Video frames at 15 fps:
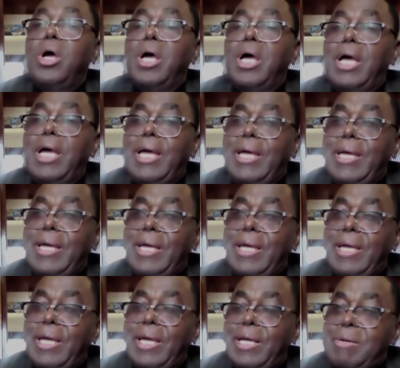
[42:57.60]

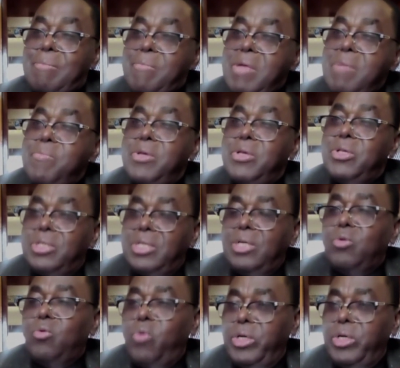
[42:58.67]
and maybe
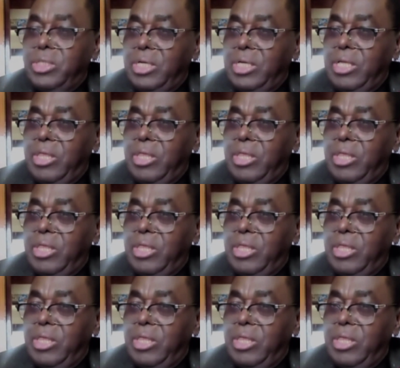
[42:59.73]
some questioning